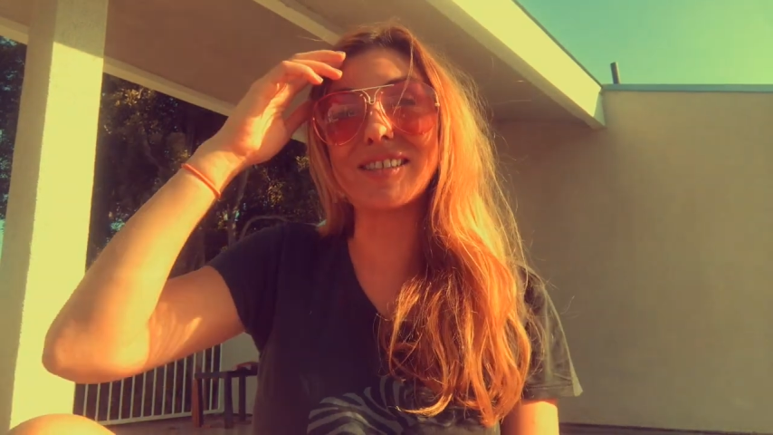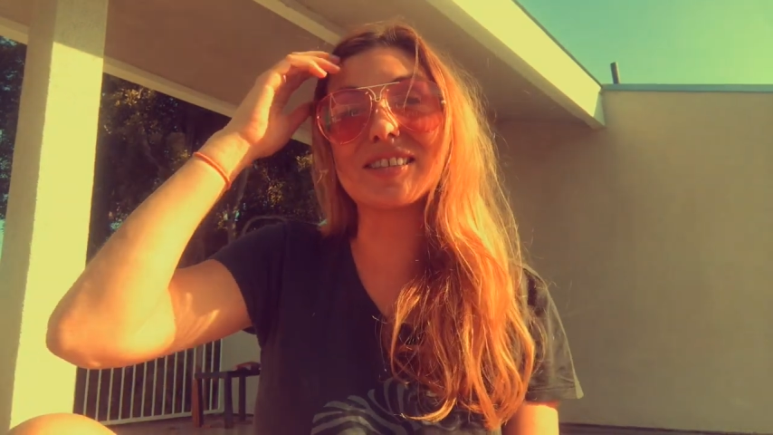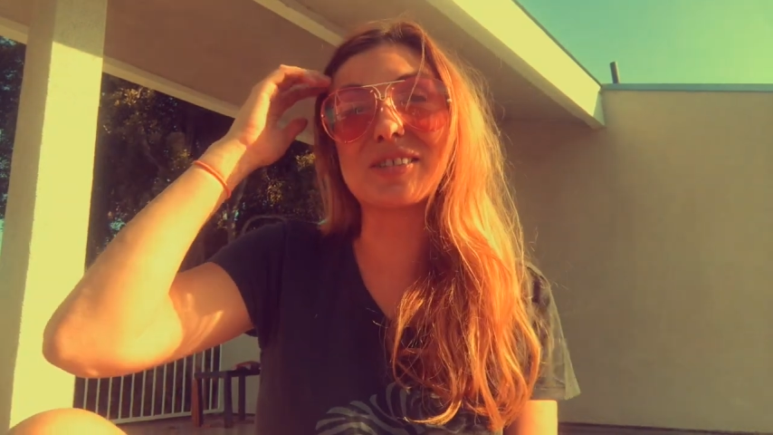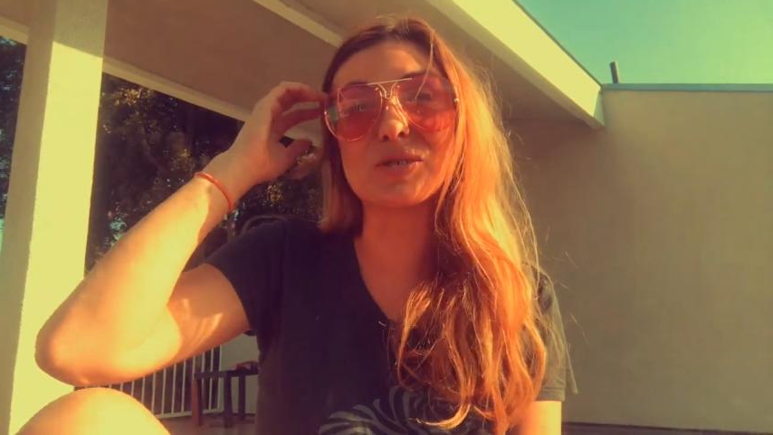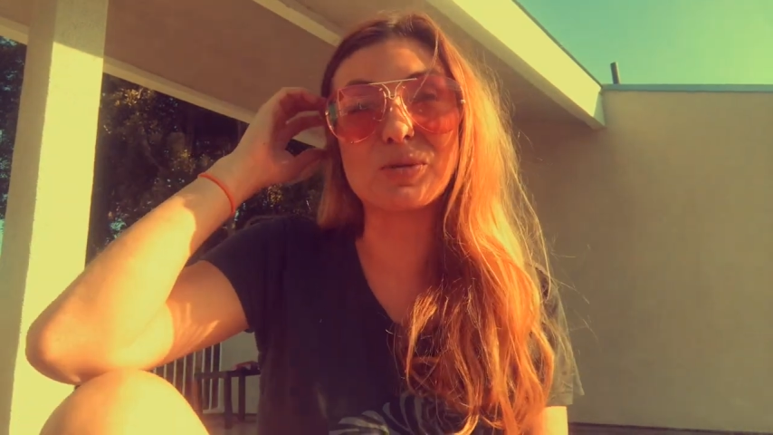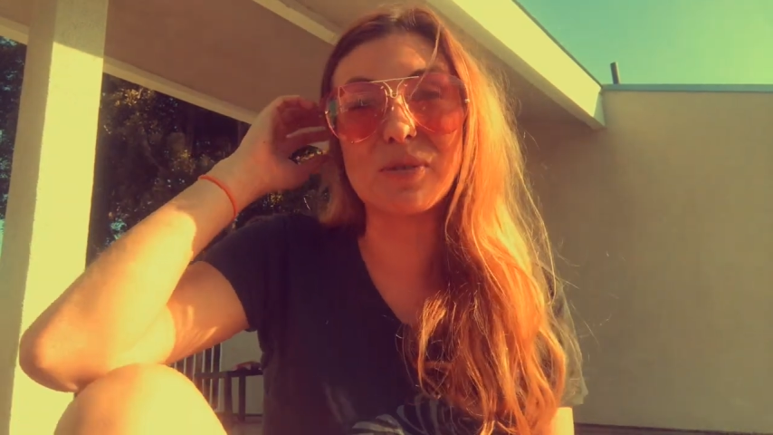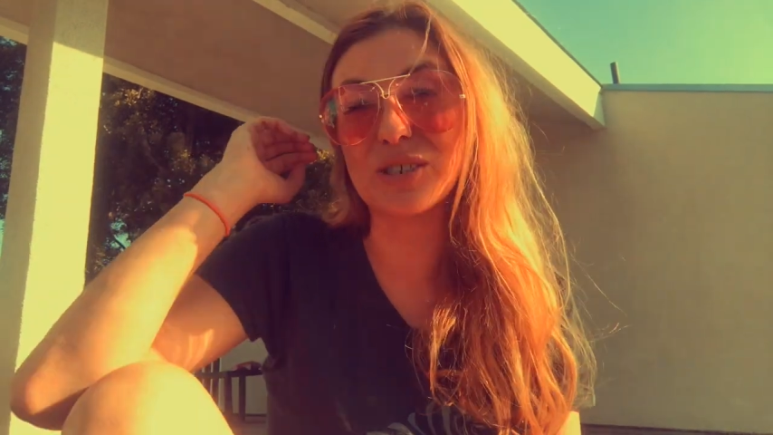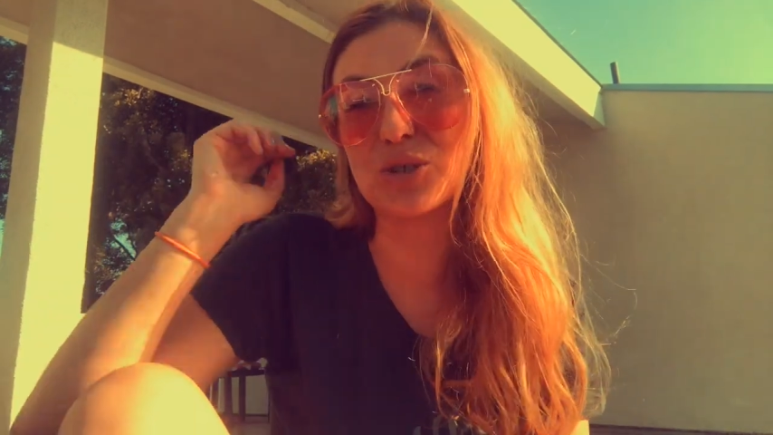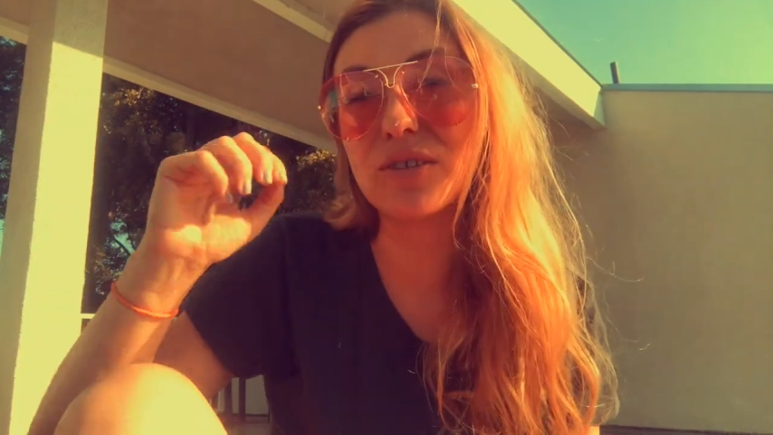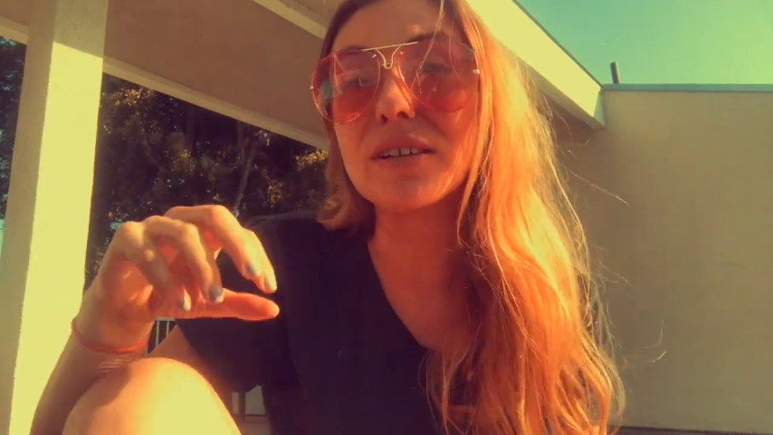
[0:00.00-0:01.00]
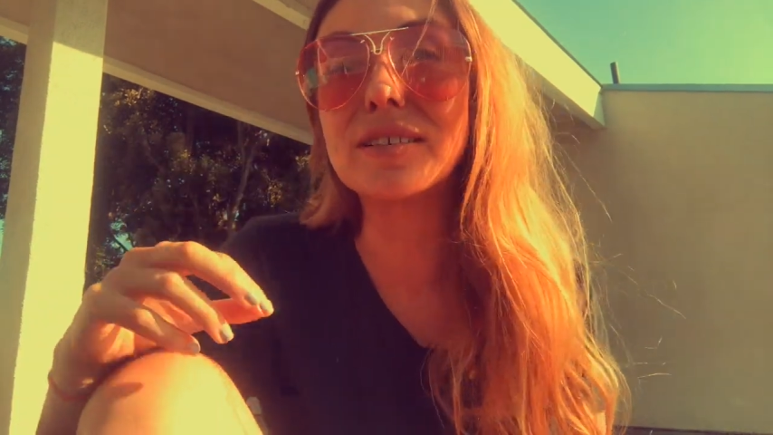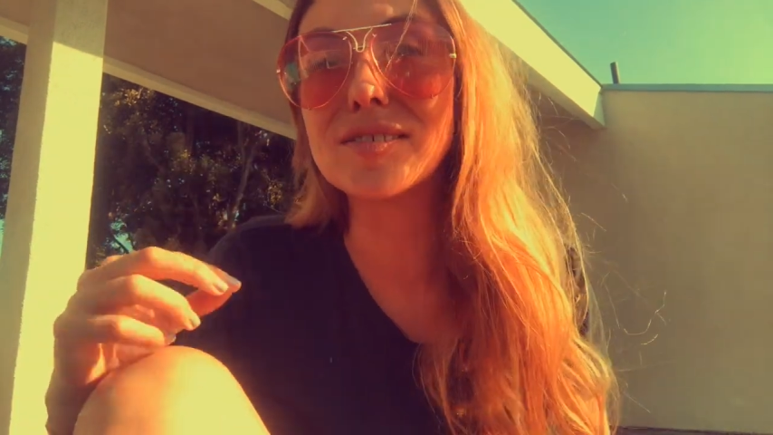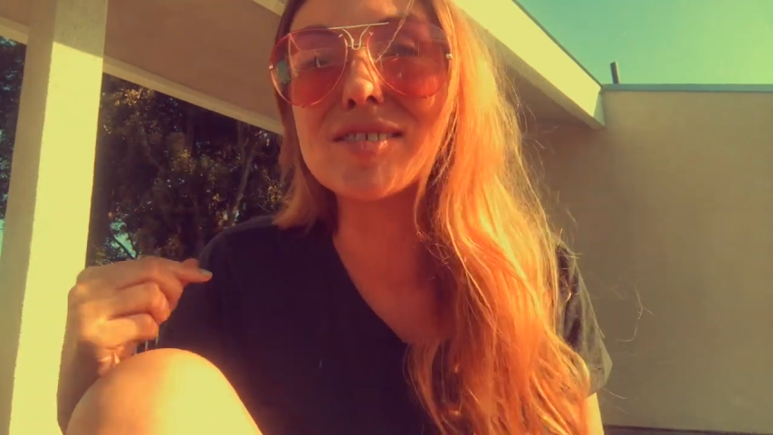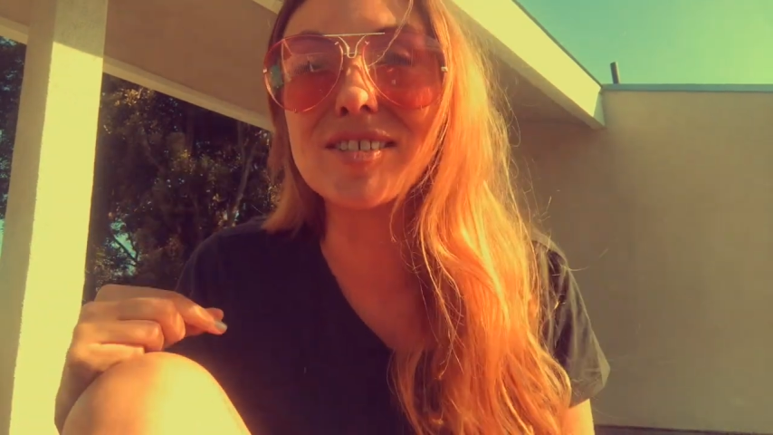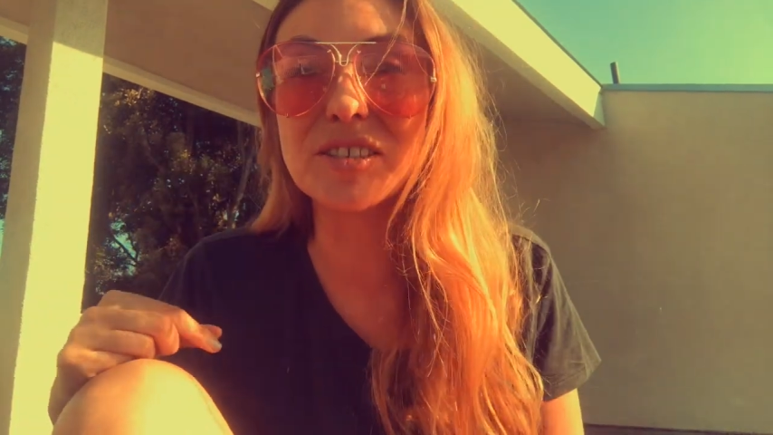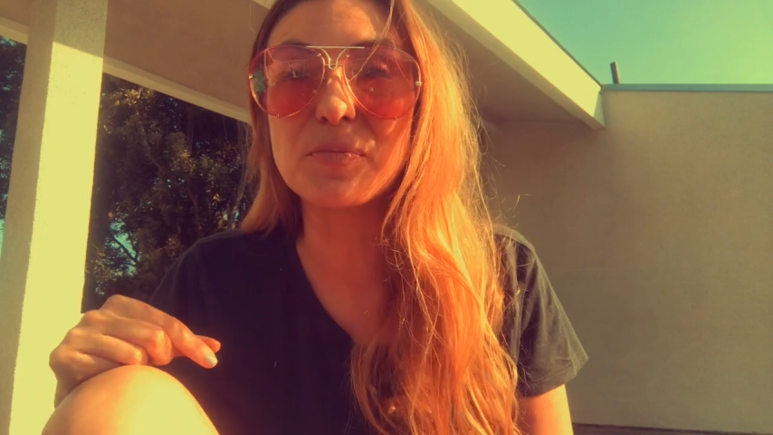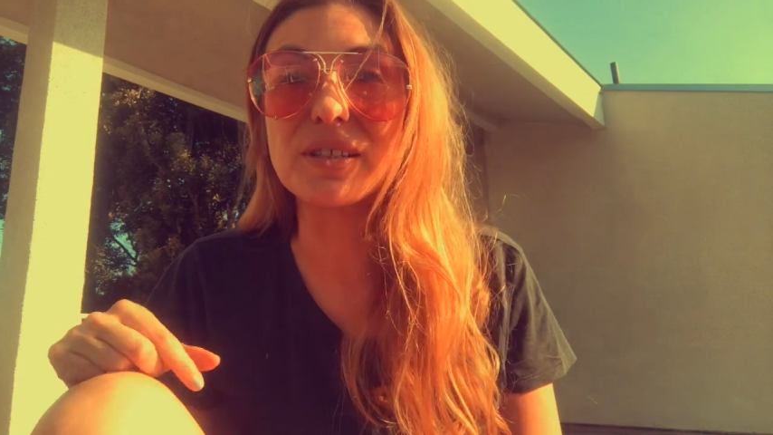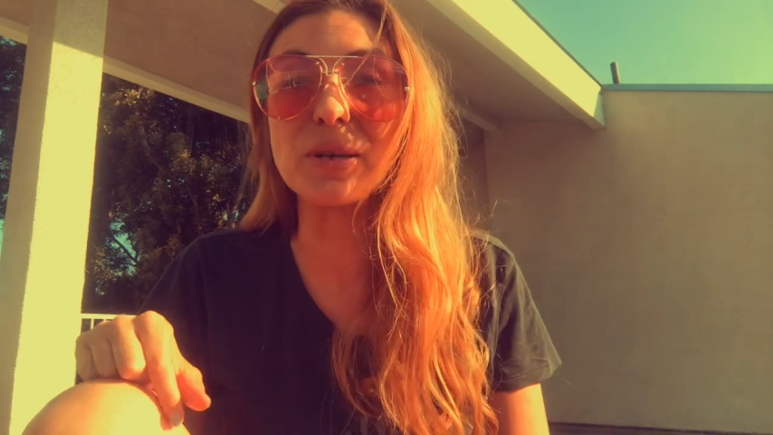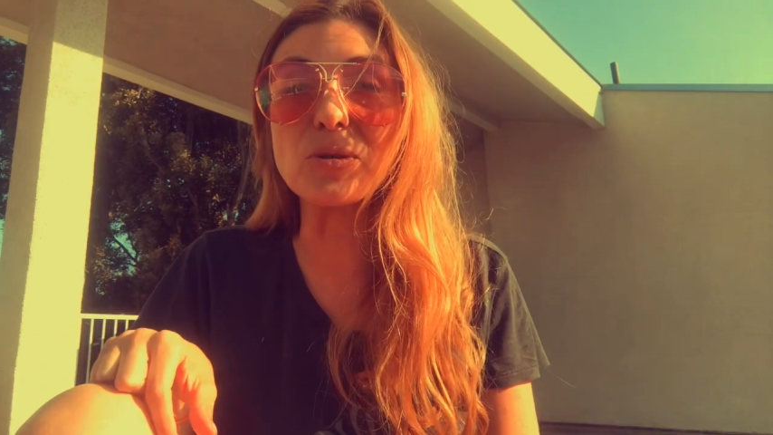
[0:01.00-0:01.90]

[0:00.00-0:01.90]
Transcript: There's a picture and it's linked below.